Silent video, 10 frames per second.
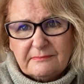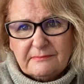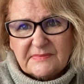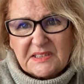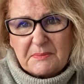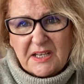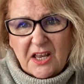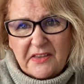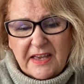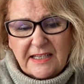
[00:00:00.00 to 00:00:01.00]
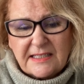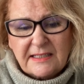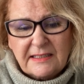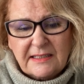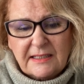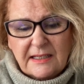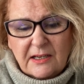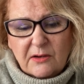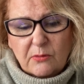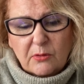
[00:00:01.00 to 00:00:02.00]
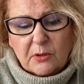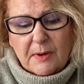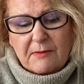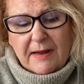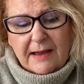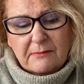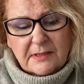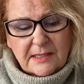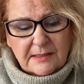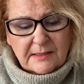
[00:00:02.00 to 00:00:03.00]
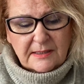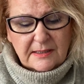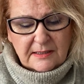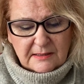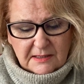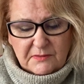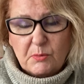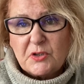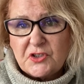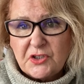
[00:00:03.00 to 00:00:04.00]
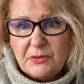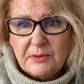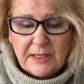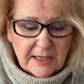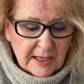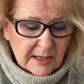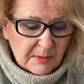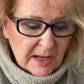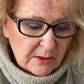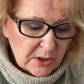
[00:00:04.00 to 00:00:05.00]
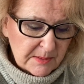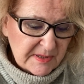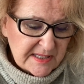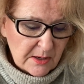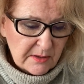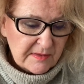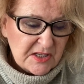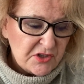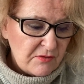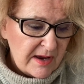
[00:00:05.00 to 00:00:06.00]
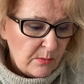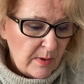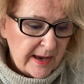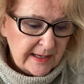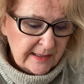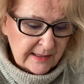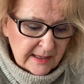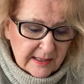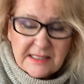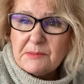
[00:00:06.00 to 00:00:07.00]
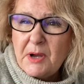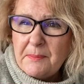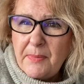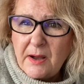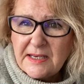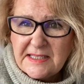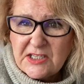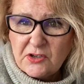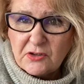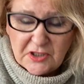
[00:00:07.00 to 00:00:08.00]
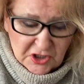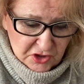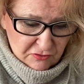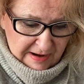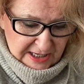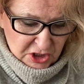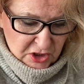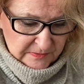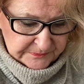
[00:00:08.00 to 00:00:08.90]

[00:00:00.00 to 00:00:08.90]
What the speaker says: Something like that. All the way around if you want to. But I'm going to be sewing this straight away, so my bias is not going to stretch.